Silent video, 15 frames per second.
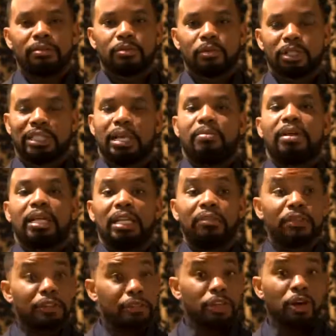What does that mean?
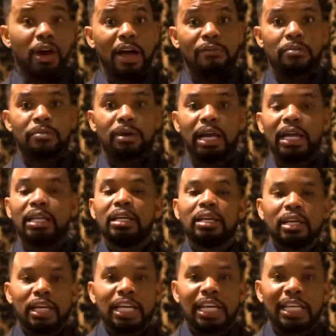Even if you don't have a brain,
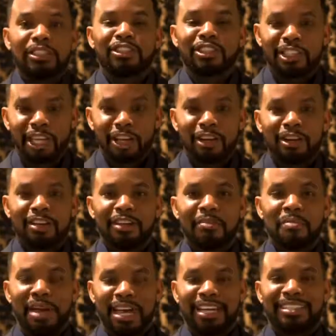it still
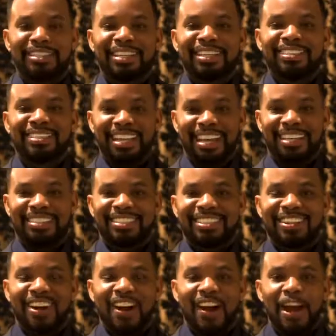makes sense,
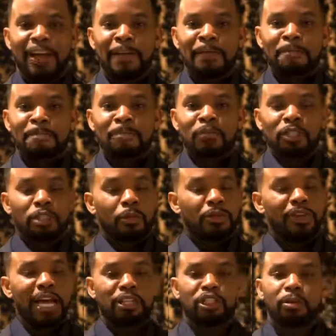all right? So
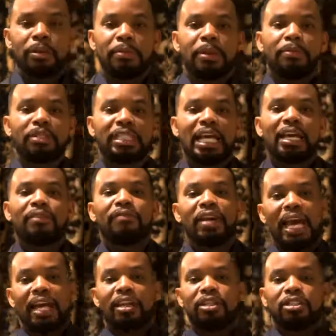we've had so many people take
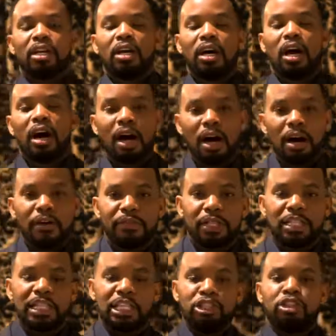advantage
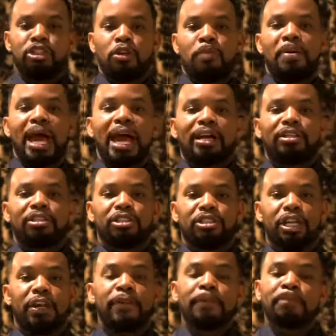of these 2 packages
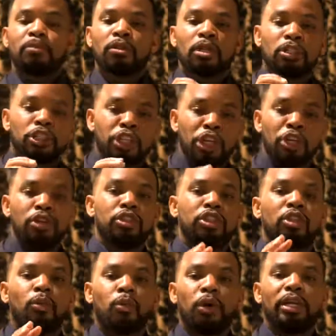here. Choose
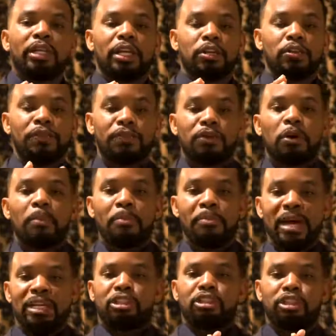the one that you feel
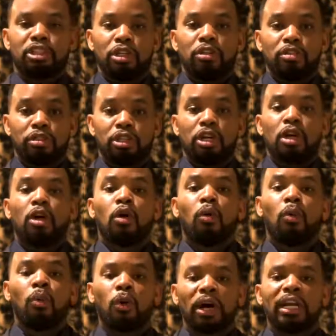best suits
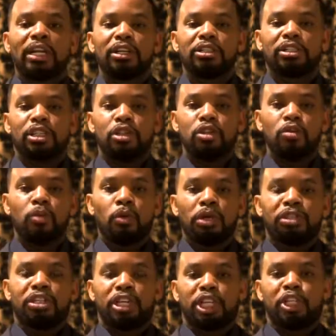what it is that you
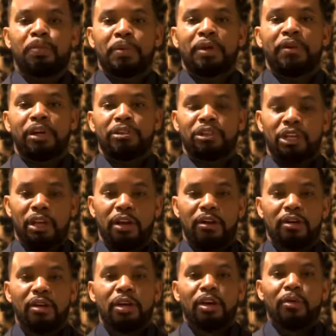want to experience
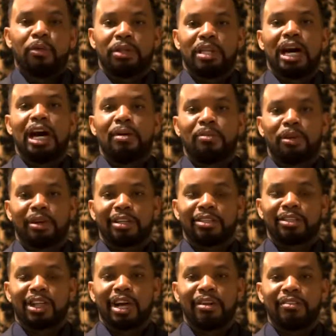here with
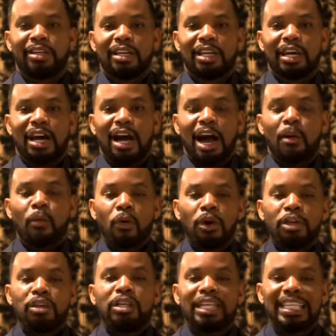iMarketsLive. I
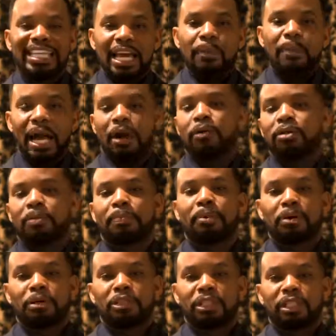want you to get back with the
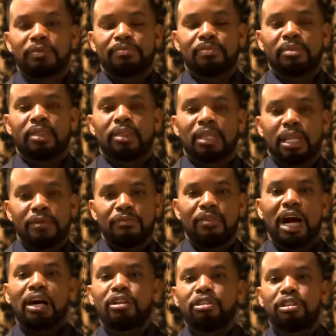person that
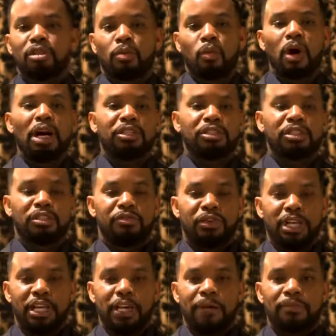invited you to watch this
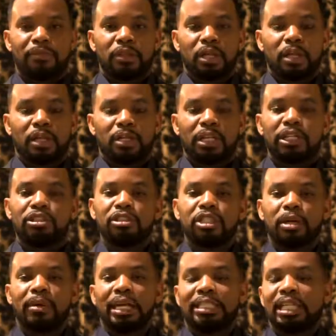video. Ladies and
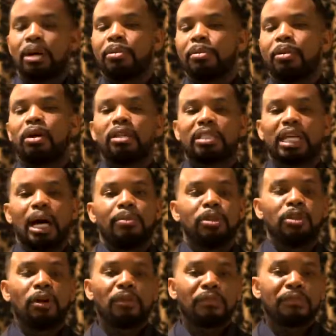gentlemen, I tell people all the time,
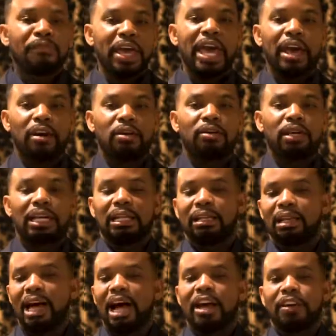you don't fail in
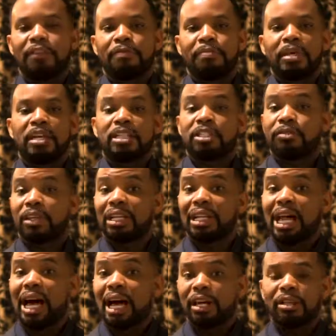life because of a
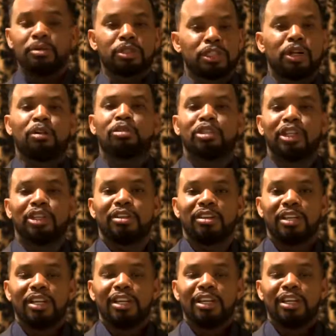lie that was told to you.